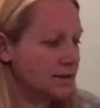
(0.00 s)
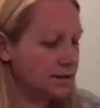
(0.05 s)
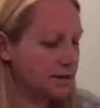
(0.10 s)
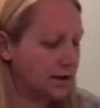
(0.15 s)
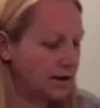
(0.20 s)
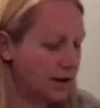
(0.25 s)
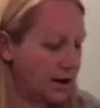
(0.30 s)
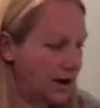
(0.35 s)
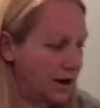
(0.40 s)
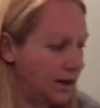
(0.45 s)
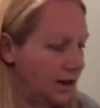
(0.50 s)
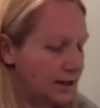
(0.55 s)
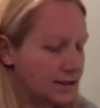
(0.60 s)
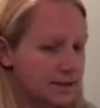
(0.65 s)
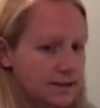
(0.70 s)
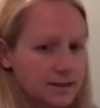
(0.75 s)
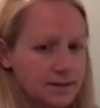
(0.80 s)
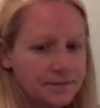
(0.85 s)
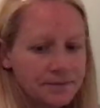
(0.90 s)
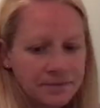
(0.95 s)
Got
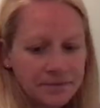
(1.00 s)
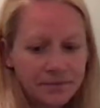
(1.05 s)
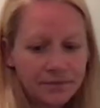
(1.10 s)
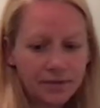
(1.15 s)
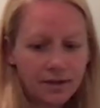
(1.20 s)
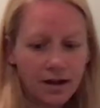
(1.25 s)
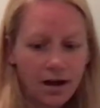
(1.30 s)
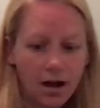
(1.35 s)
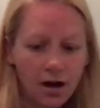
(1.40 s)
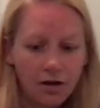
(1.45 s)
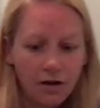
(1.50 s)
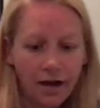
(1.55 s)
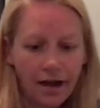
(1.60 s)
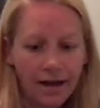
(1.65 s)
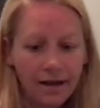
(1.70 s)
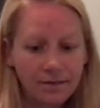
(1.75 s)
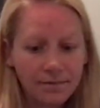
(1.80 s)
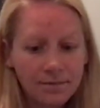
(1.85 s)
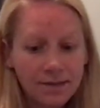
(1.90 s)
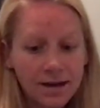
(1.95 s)
it.
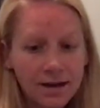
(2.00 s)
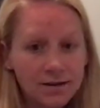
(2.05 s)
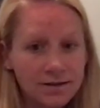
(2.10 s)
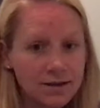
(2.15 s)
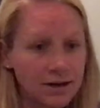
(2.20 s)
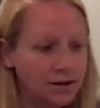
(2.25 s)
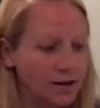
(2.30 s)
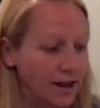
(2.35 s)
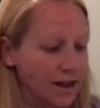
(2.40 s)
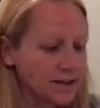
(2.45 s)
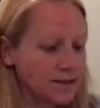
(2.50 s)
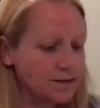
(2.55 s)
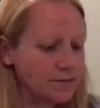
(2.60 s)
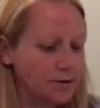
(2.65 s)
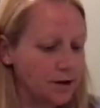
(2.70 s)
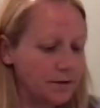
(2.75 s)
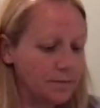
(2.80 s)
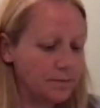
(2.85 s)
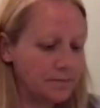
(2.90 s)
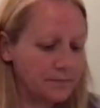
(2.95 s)
Okay, here's our next
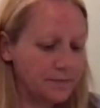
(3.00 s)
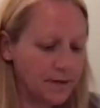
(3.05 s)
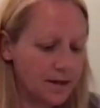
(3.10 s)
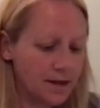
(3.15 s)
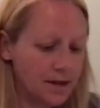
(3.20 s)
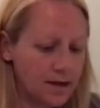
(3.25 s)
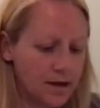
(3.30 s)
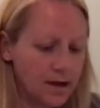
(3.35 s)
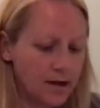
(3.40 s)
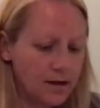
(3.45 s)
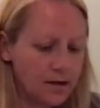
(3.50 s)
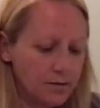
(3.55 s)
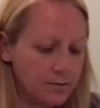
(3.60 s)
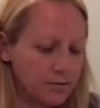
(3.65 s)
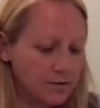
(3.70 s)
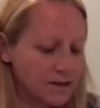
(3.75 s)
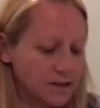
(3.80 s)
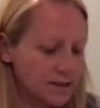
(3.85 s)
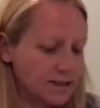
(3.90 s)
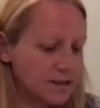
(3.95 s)
one. We're
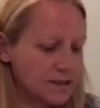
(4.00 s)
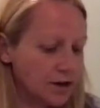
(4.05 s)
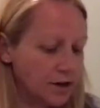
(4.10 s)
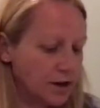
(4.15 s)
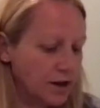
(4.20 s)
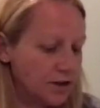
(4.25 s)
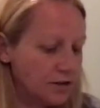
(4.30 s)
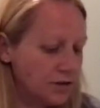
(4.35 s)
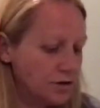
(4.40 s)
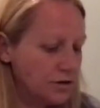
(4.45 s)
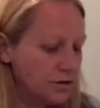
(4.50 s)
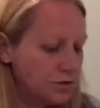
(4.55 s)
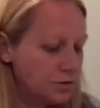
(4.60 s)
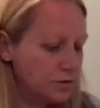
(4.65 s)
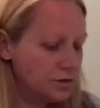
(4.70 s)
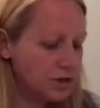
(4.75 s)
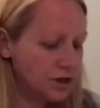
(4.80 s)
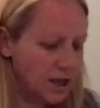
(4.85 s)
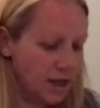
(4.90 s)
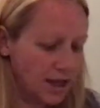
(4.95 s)
going to start a new
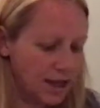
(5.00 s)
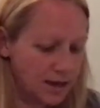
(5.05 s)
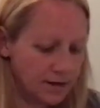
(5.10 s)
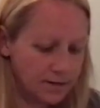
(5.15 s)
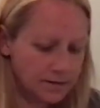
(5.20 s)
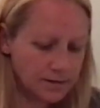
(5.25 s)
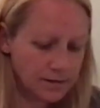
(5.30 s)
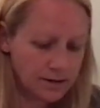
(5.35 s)
chain.